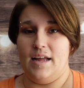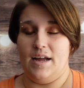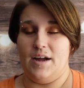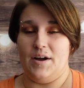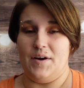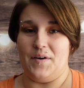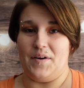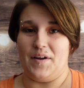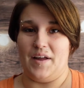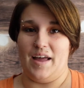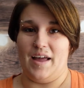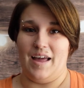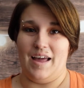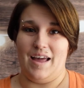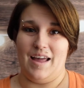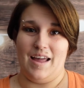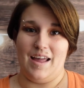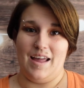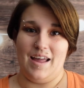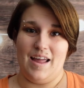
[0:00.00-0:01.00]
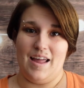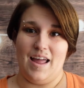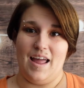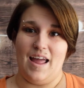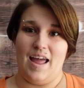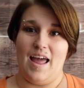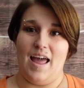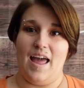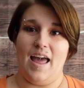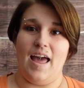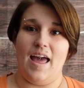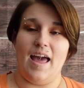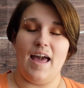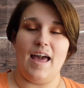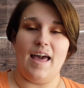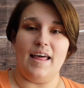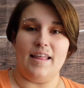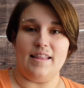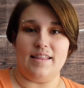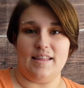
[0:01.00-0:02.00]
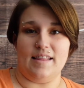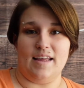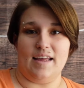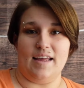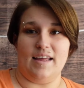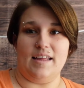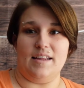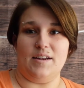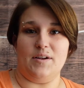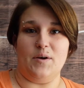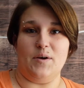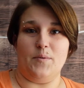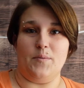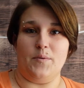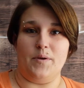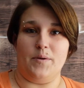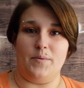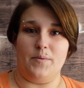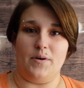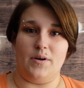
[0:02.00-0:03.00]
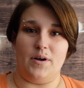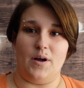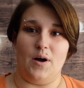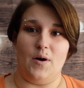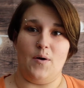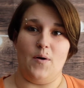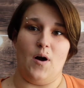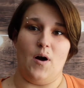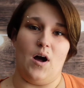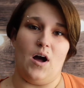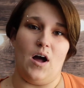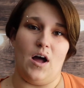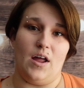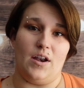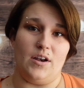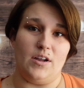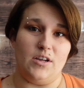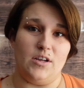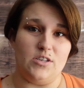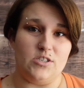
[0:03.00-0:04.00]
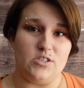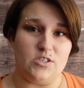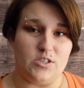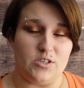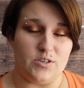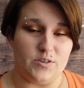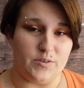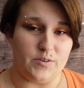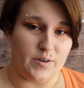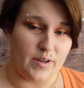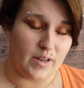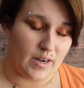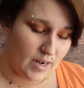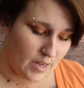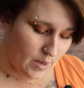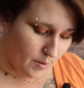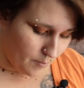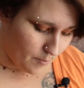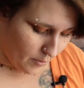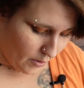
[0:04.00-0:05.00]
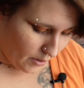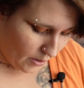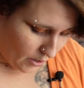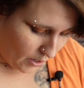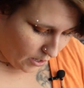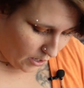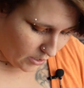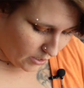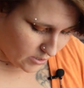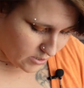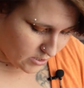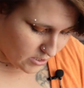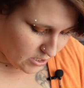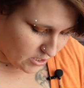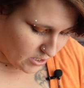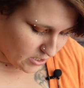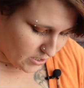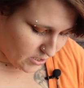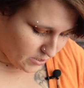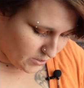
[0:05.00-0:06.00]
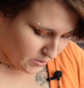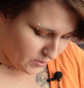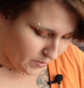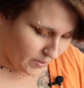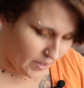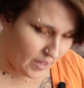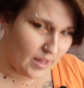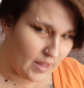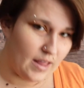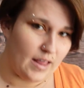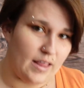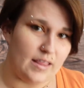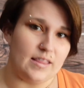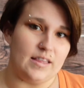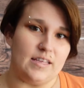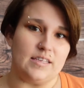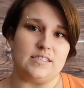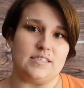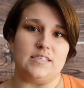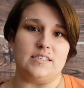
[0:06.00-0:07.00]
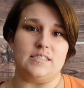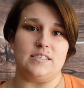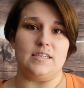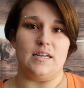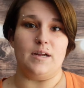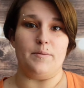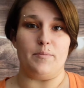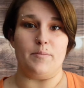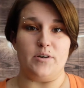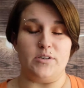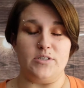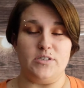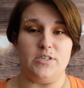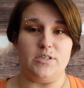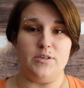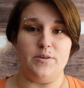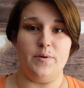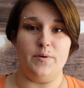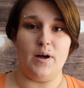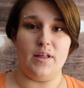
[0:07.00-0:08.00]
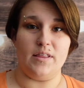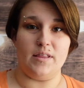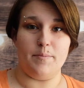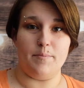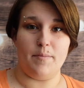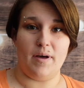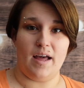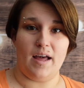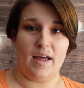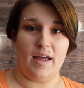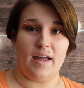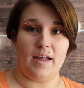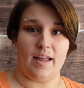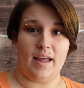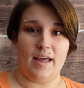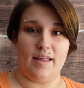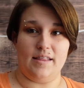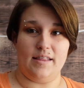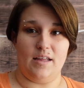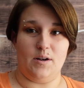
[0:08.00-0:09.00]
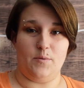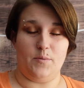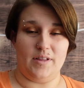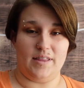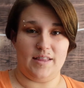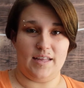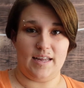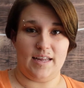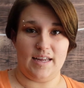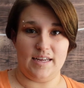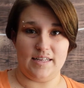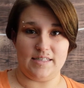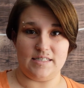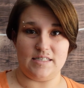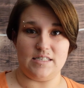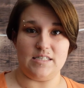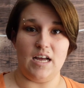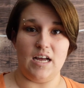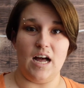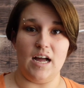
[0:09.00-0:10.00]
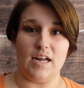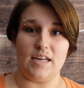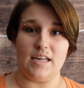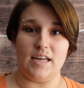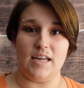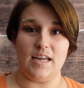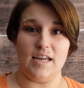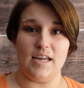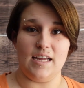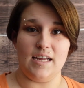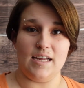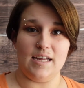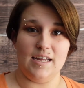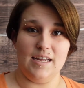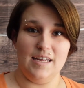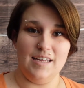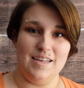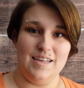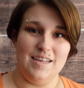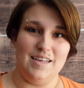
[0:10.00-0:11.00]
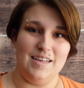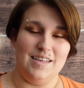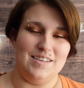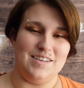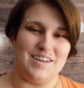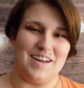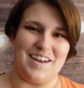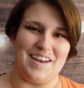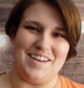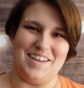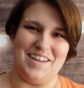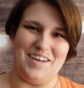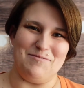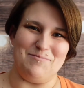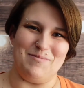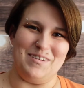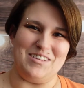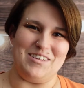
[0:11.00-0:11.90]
Okay, and then we will go on to number 2. This is number 2 on the mic, and then with the kids talking. You gotta love my